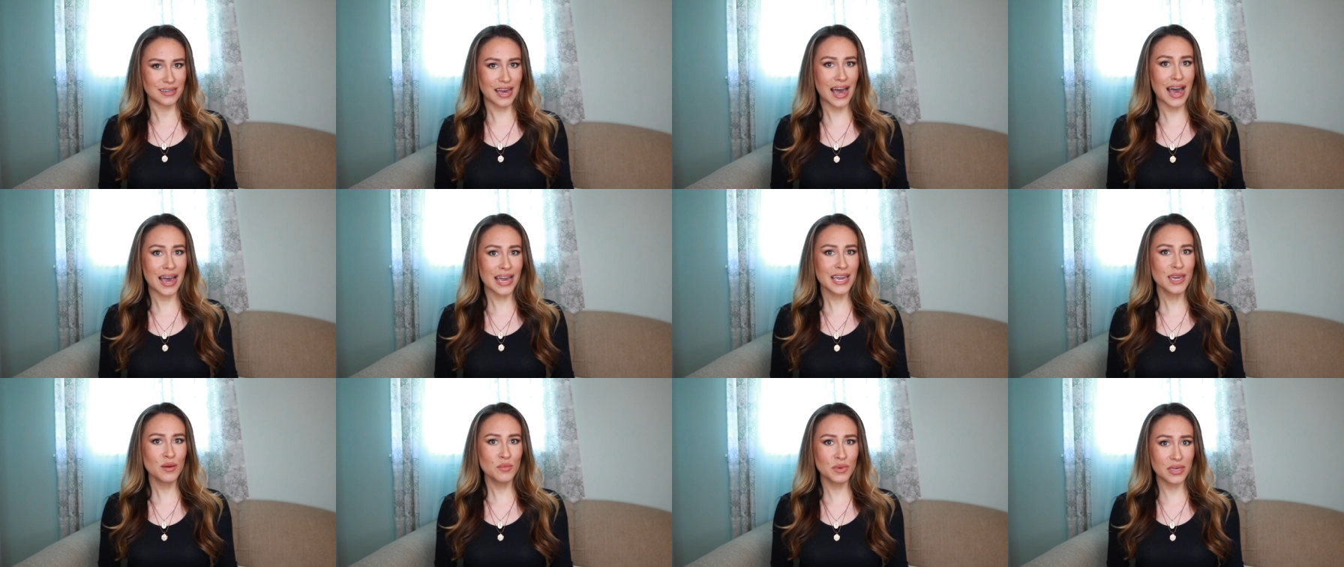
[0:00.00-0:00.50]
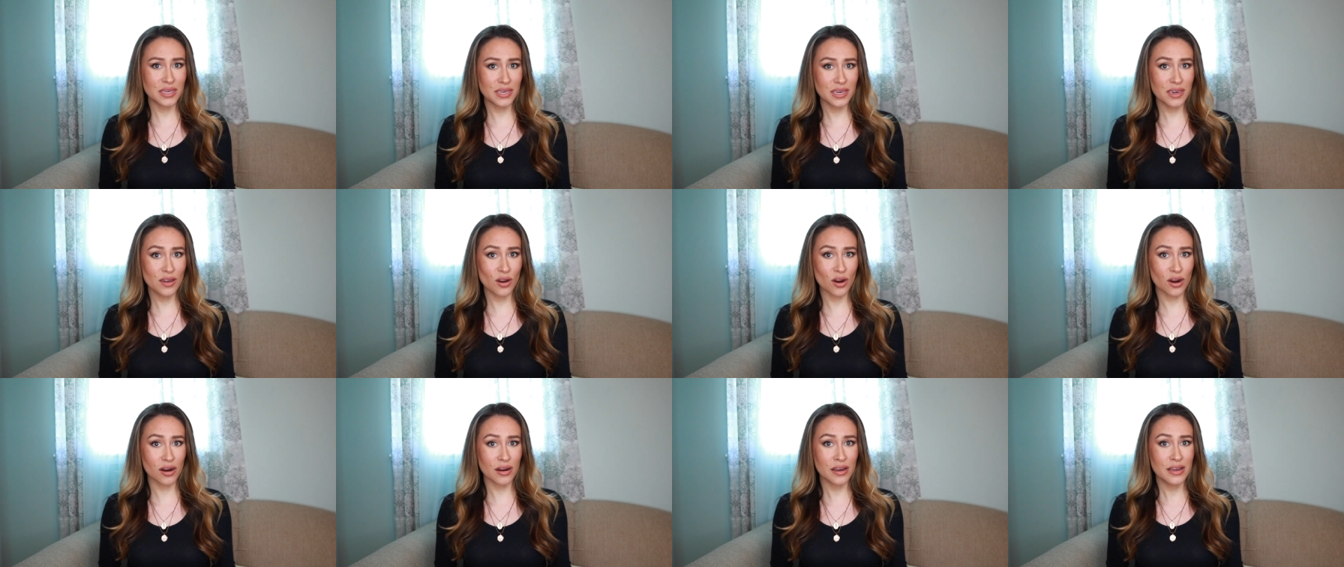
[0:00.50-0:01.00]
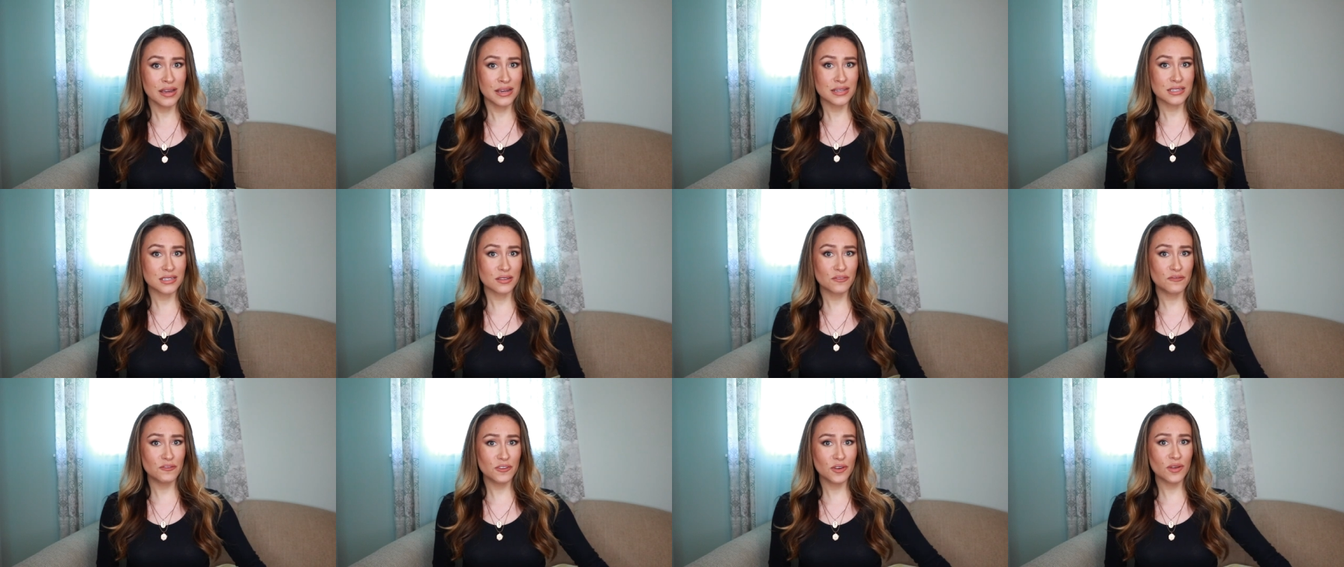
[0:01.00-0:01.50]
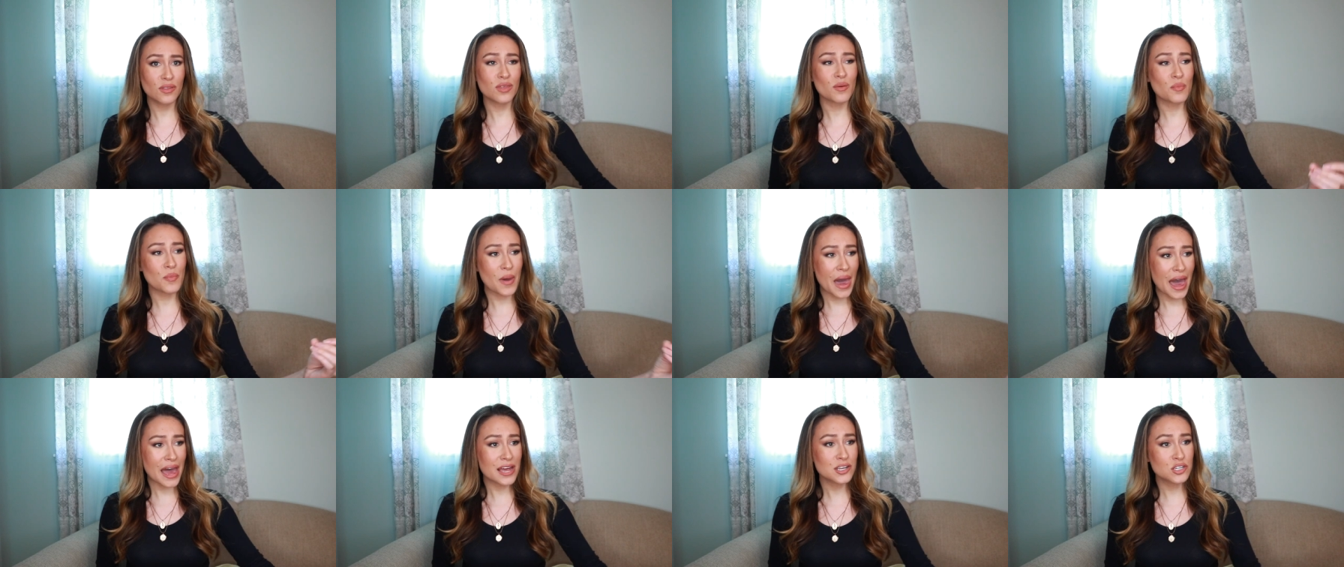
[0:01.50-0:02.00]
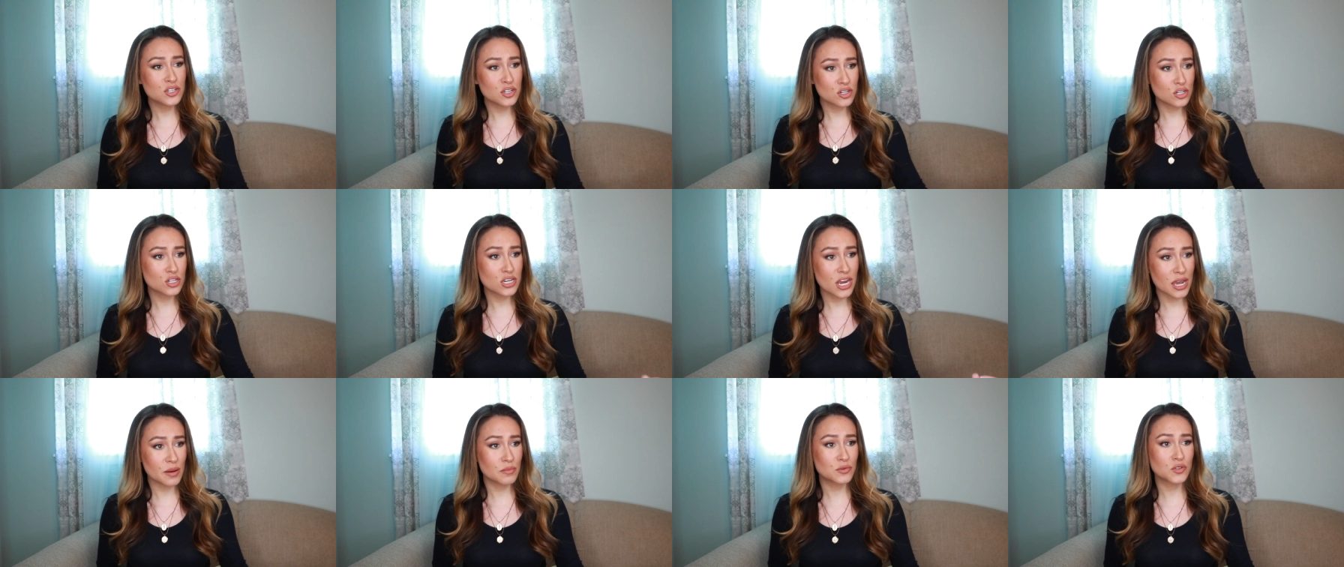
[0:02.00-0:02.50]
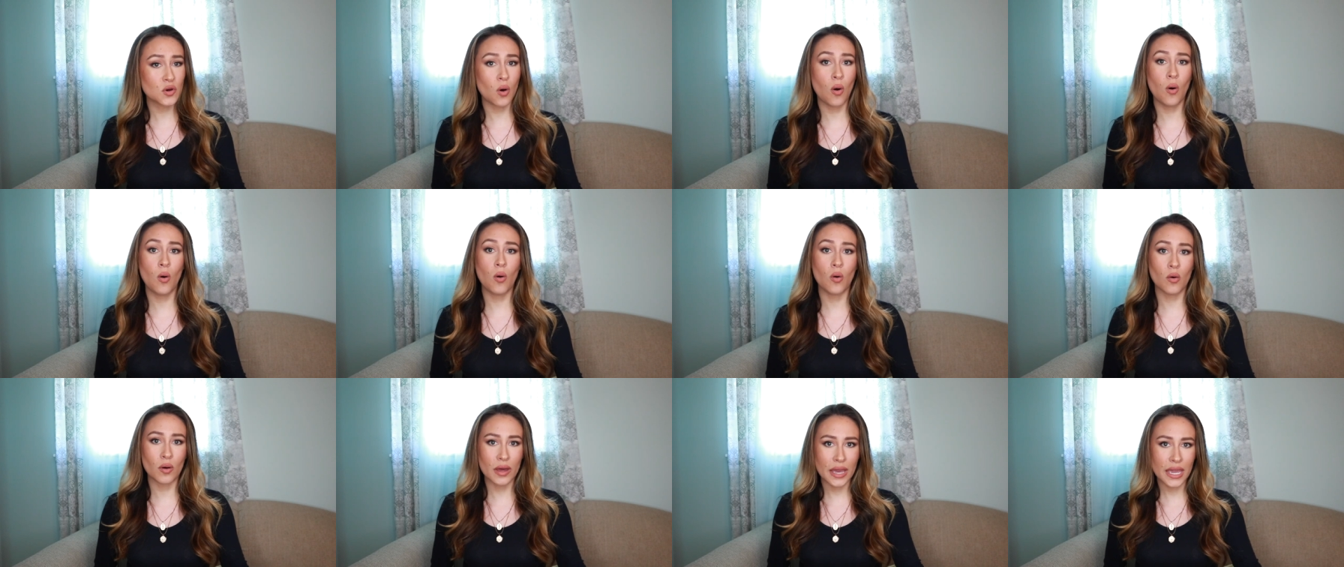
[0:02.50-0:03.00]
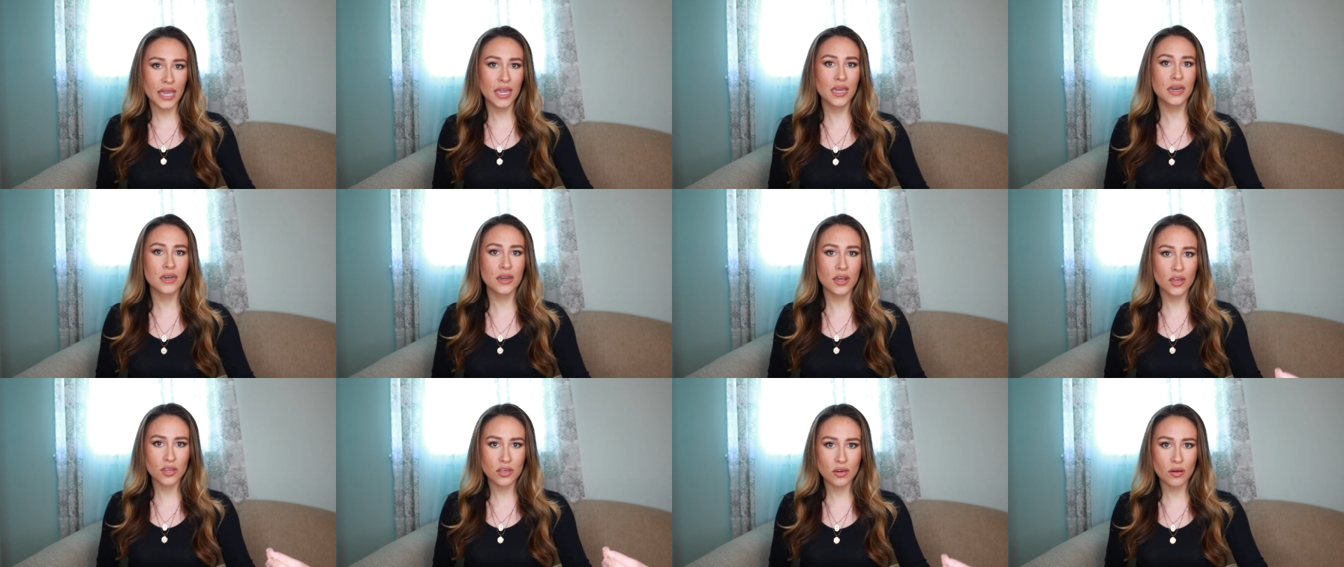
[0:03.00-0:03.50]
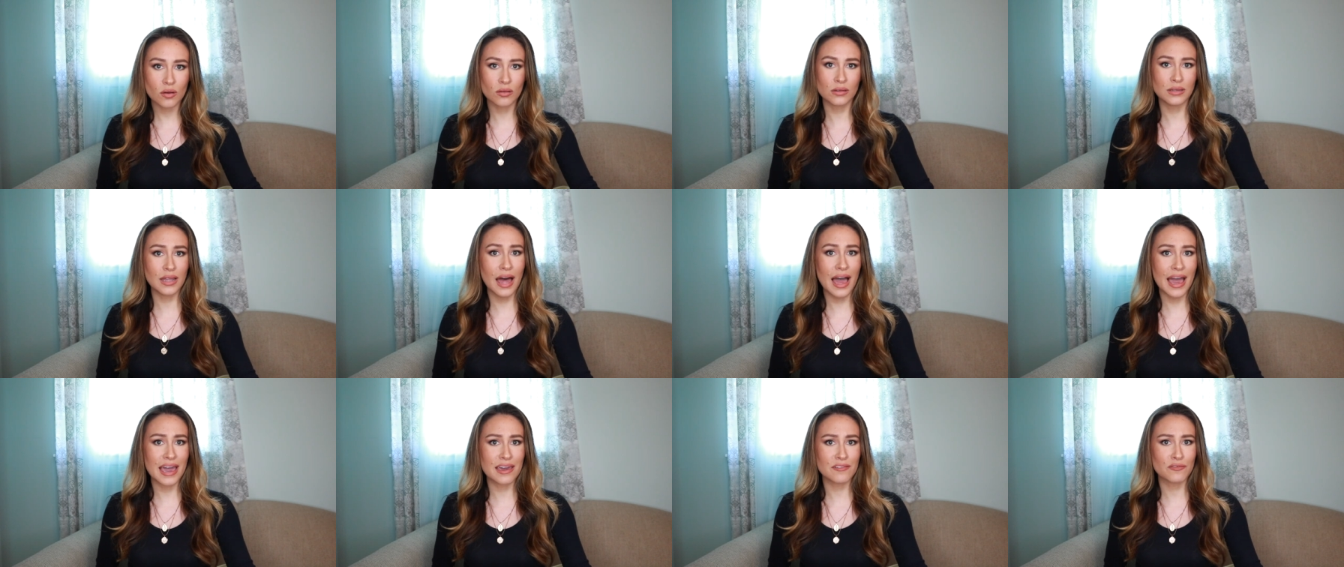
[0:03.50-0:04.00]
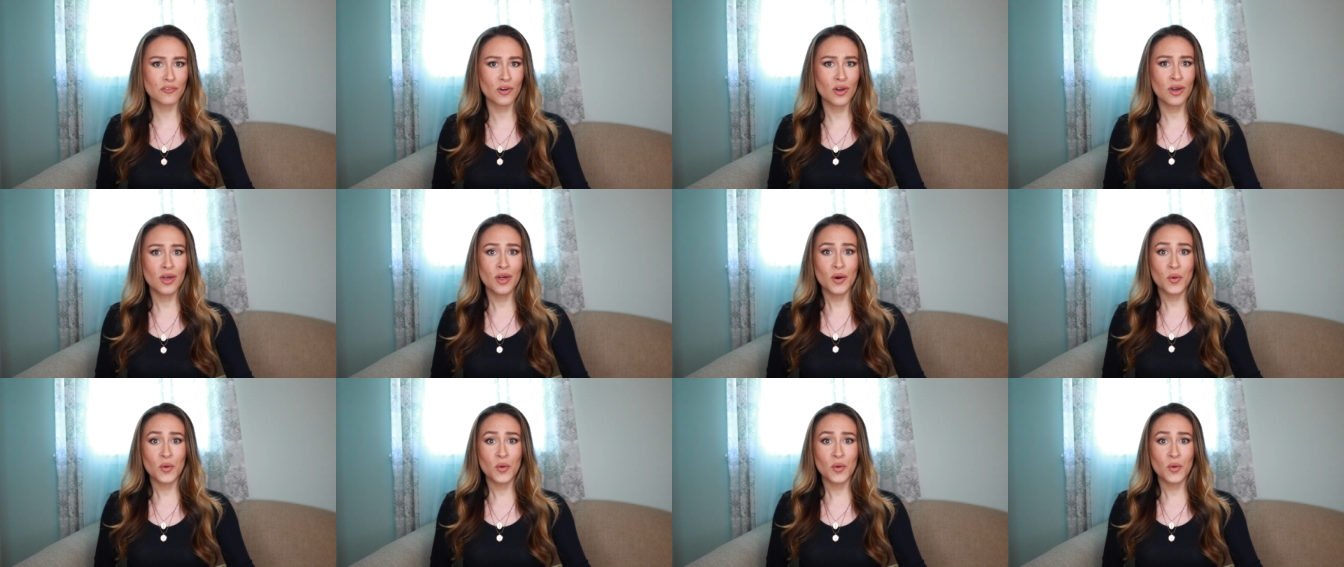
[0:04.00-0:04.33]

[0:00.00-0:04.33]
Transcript: I am here to fill the pageant shaped hole in your life